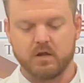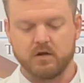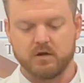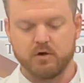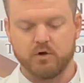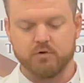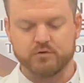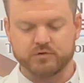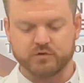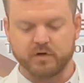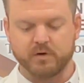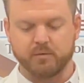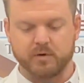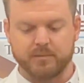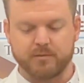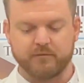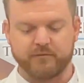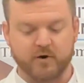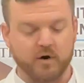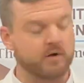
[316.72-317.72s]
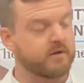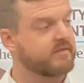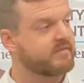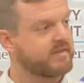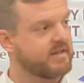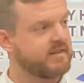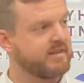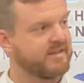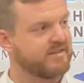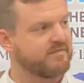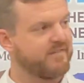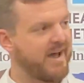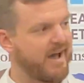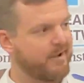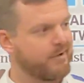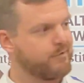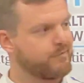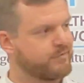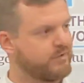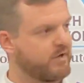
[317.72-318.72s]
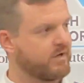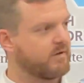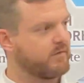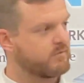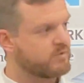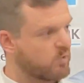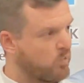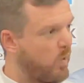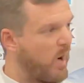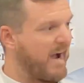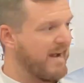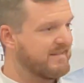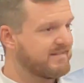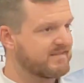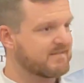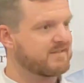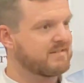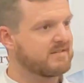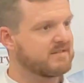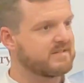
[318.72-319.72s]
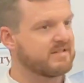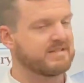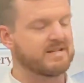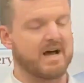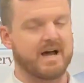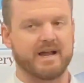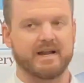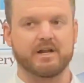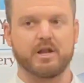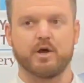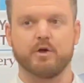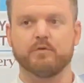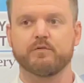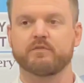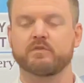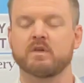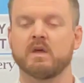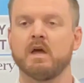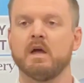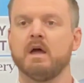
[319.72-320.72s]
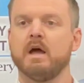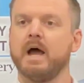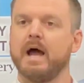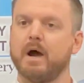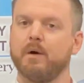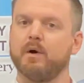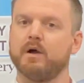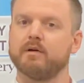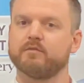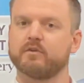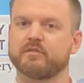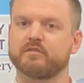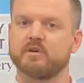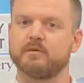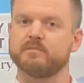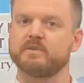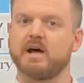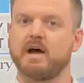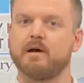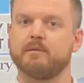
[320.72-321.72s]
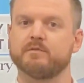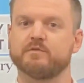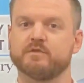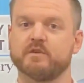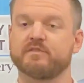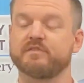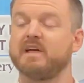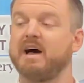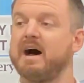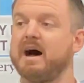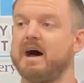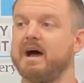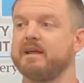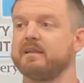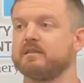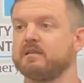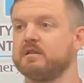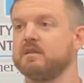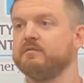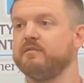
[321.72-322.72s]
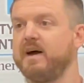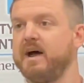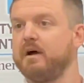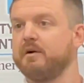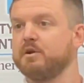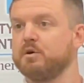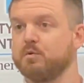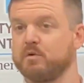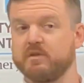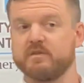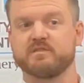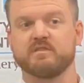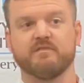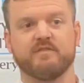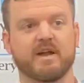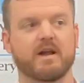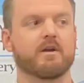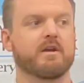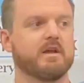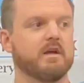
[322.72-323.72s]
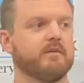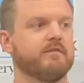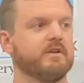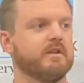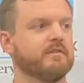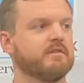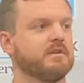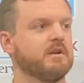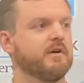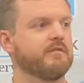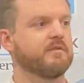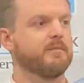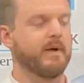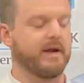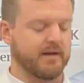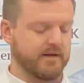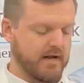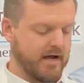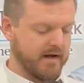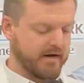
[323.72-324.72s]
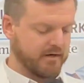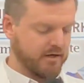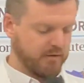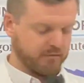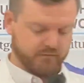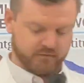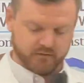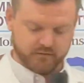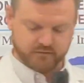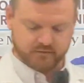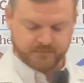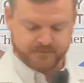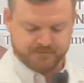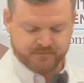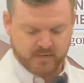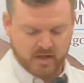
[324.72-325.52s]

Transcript: Usually we prefer to see these values done twice to diagnose. However, sometimes just the height of the value or the severity of it is enough to make a diagnosis.